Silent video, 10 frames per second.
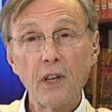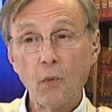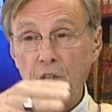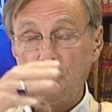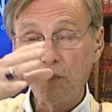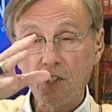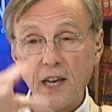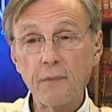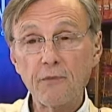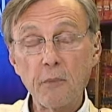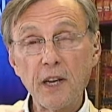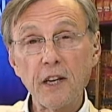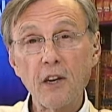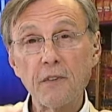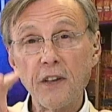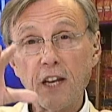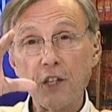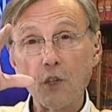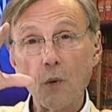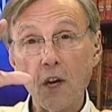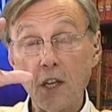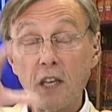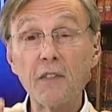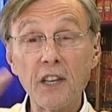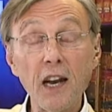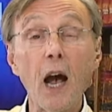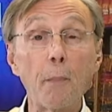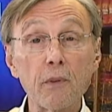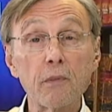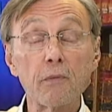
When you sign up for Medicare Advantage, you are giving up